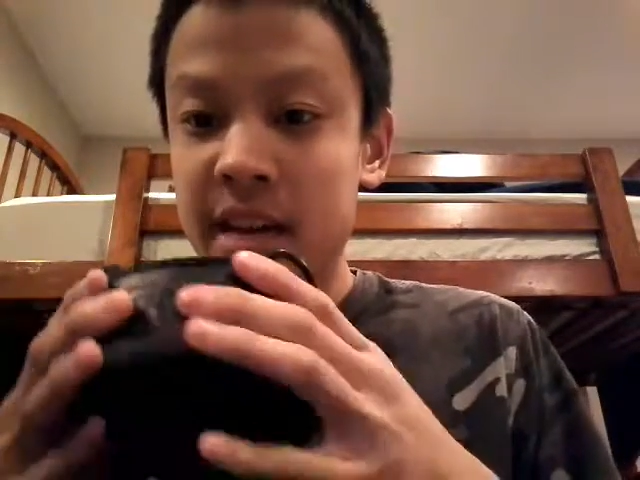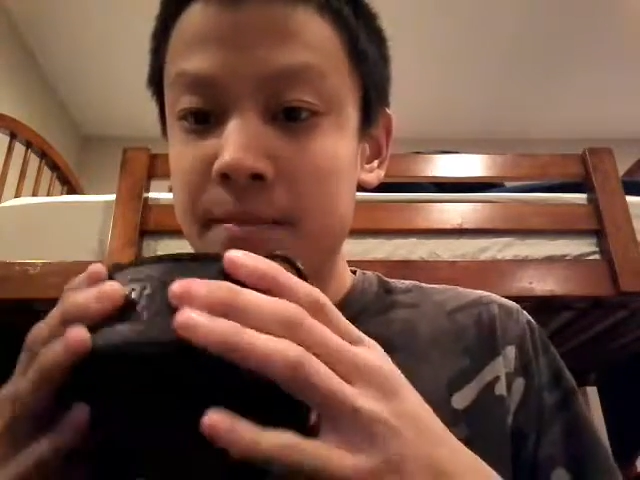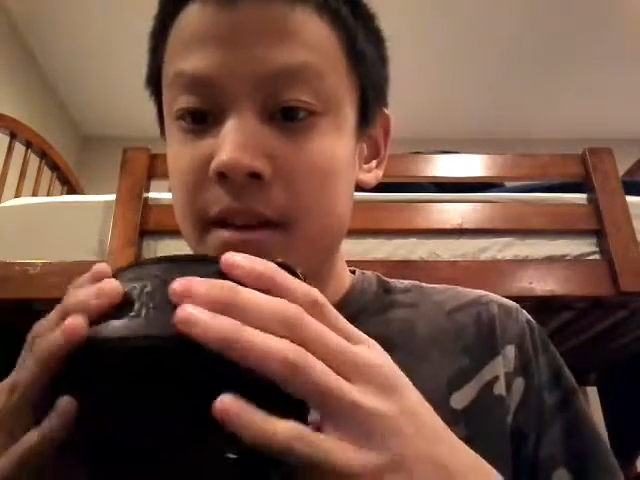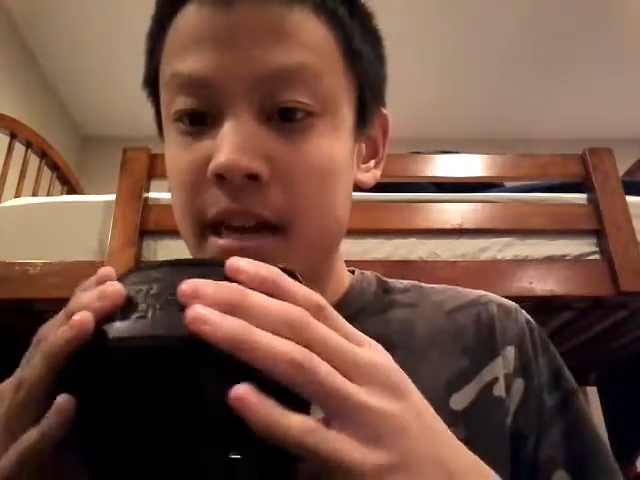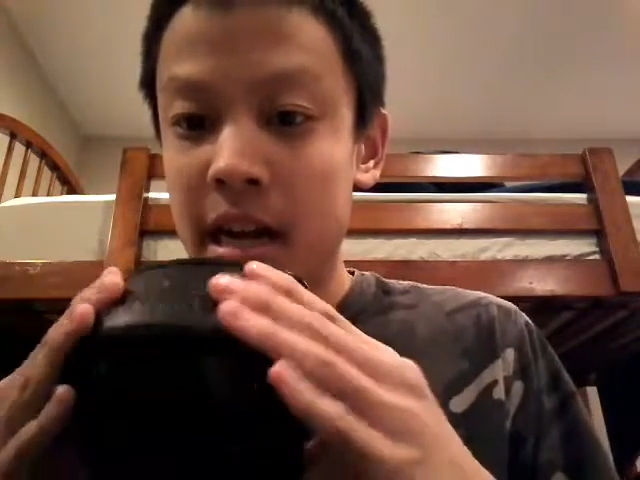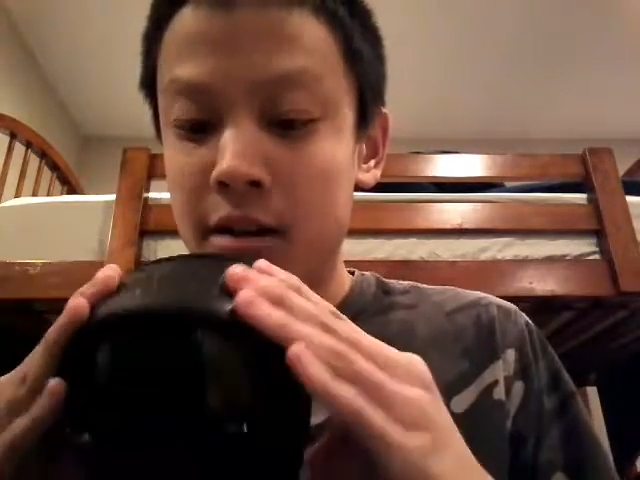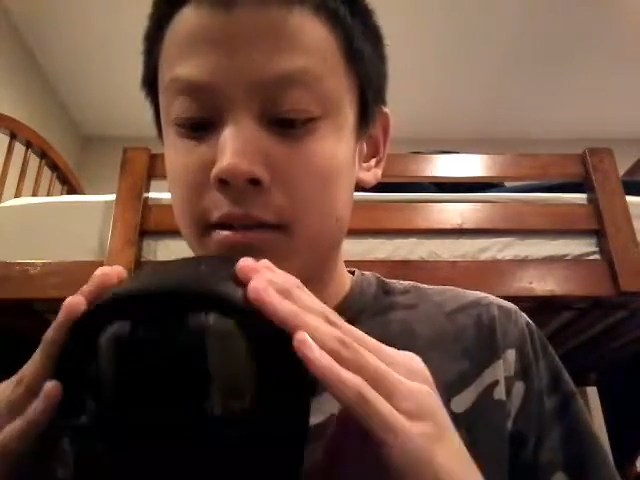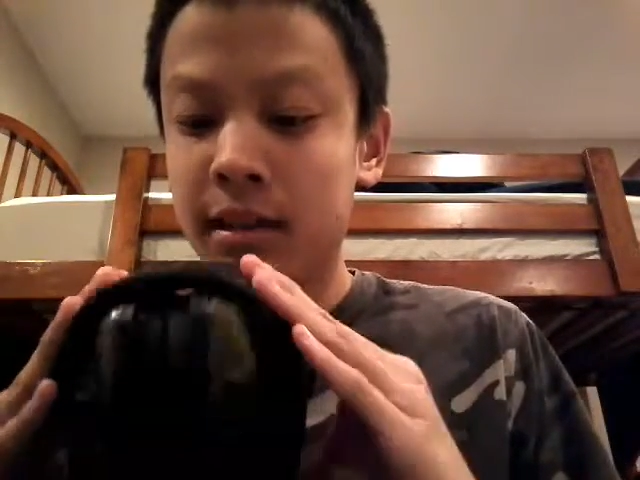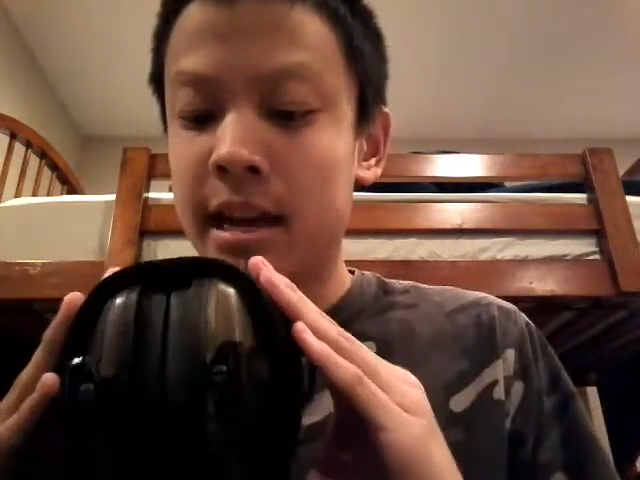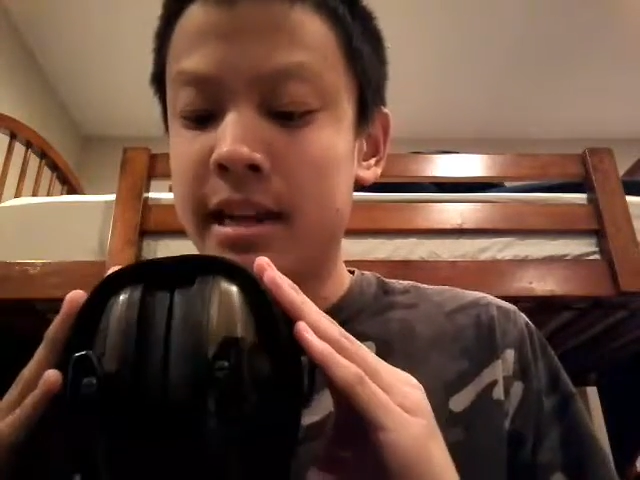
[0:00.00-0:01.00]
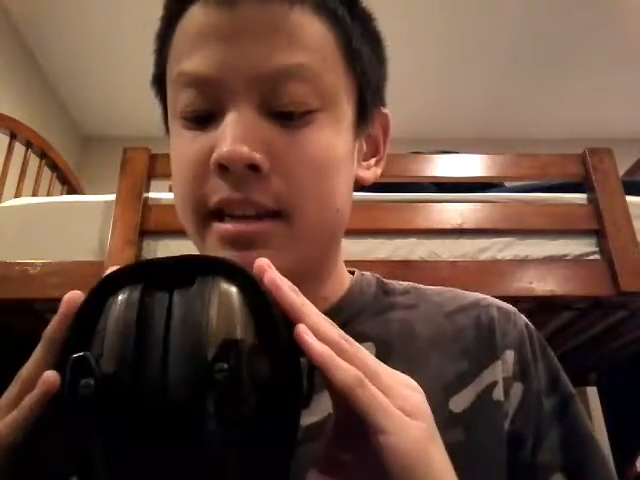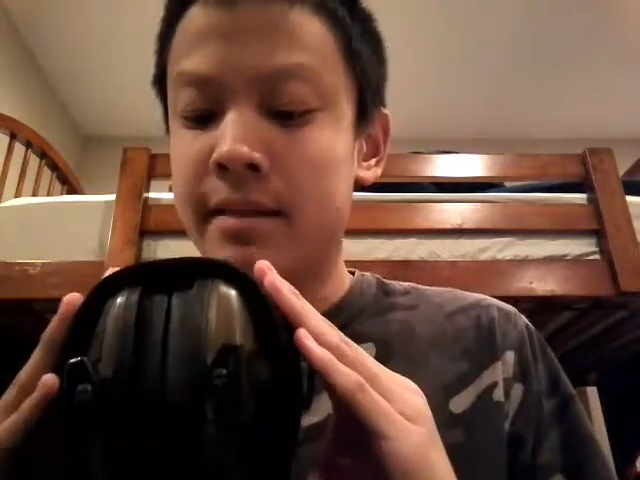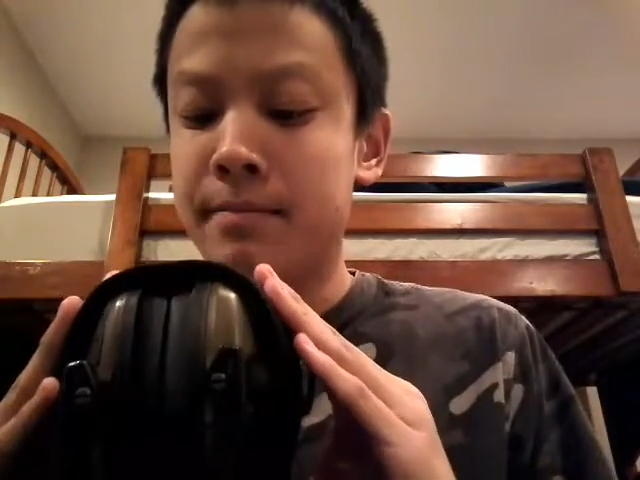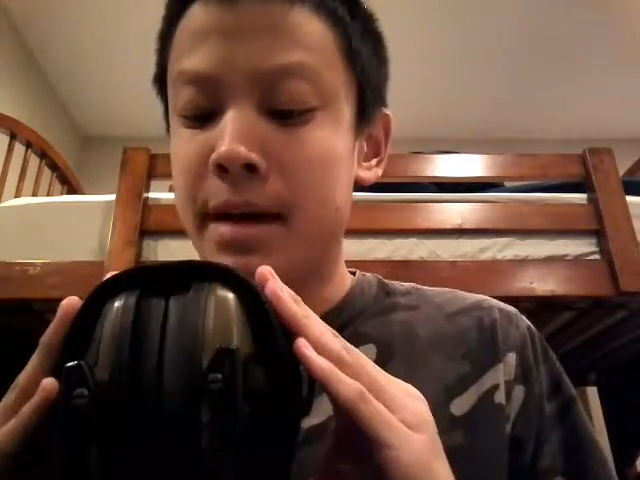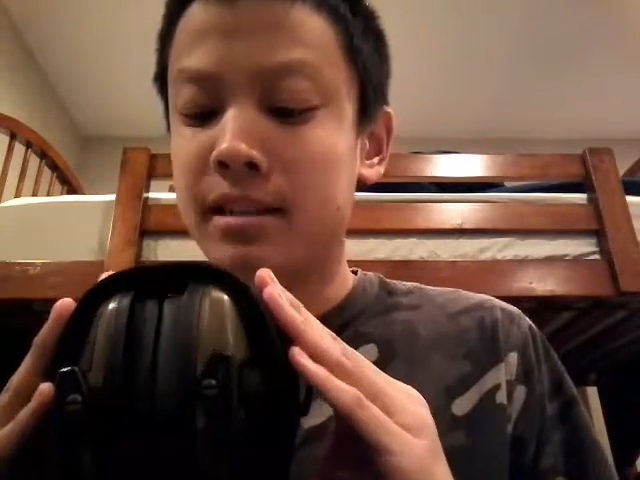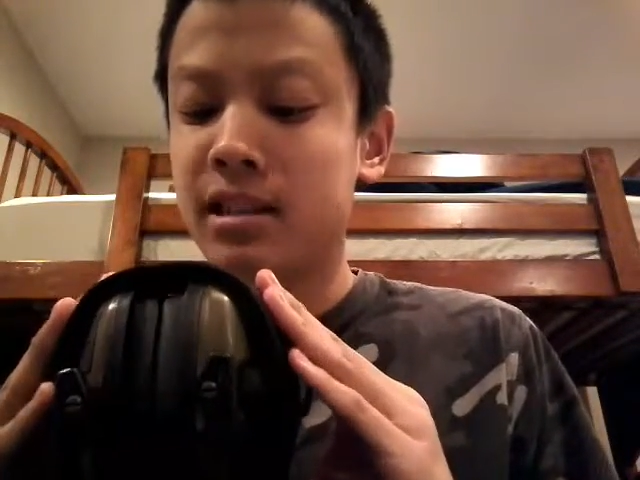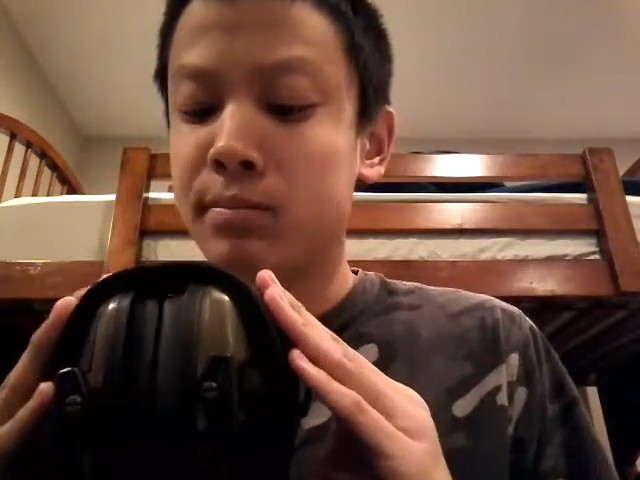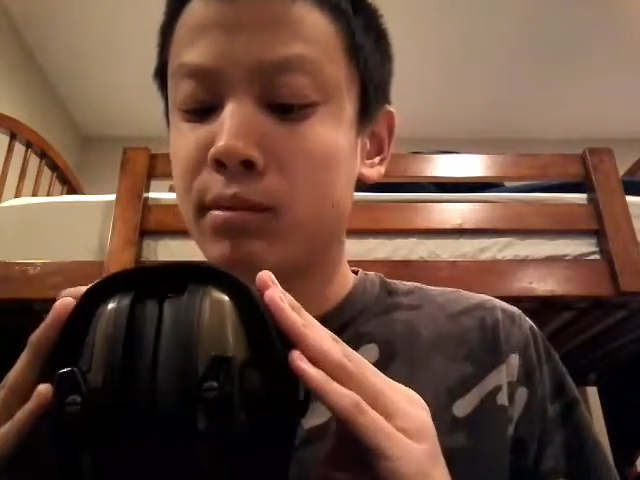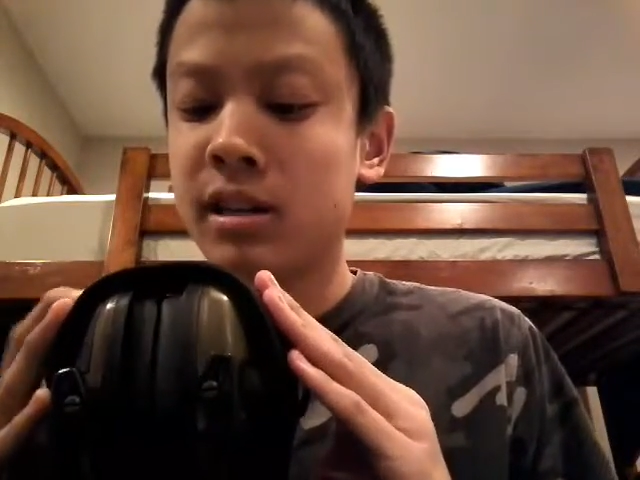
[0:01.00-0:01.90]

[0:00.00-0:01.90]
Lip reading: Are Lieght Impact Sport,